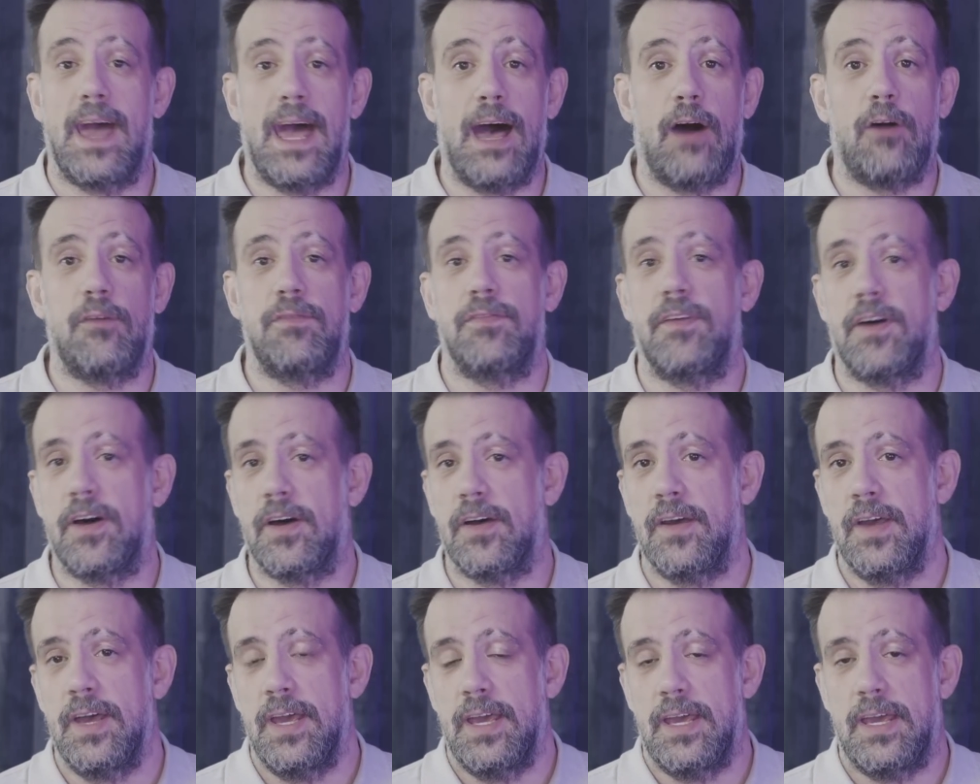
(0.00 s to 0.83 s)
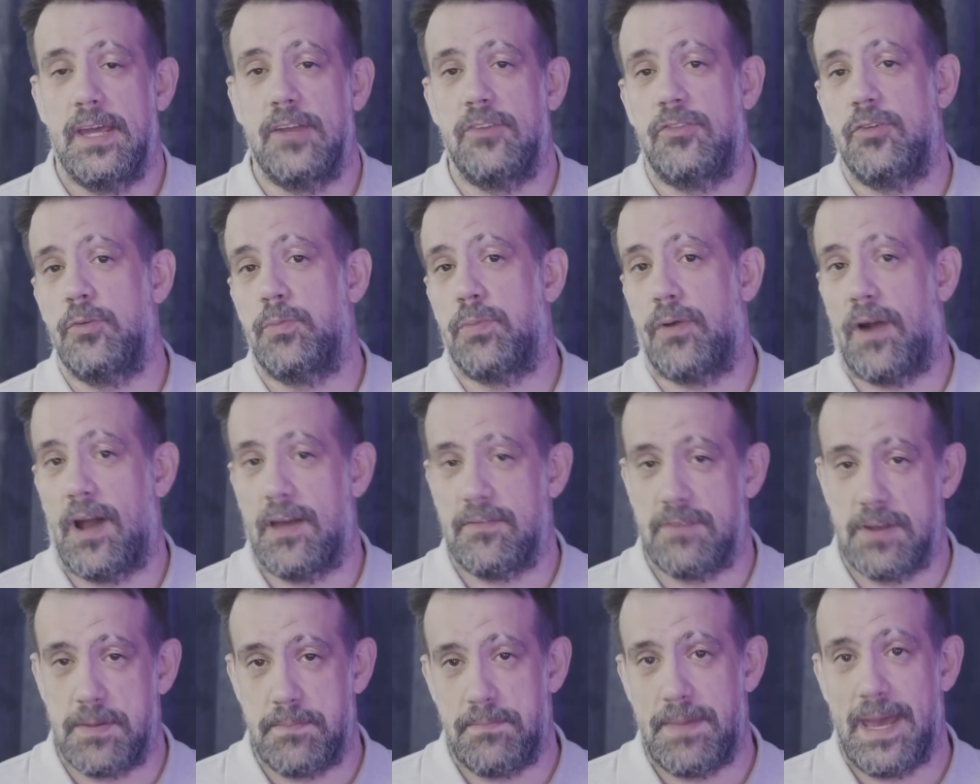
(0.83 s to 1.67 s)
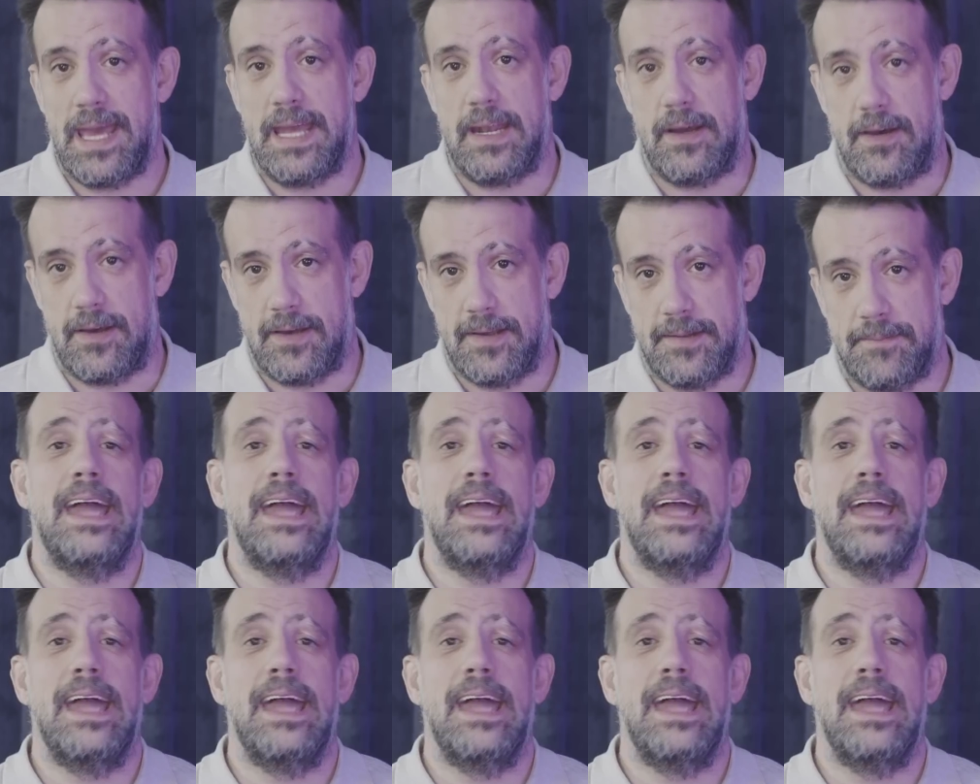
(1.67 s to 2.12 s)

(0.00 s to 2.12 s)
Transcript: alpha into private beta.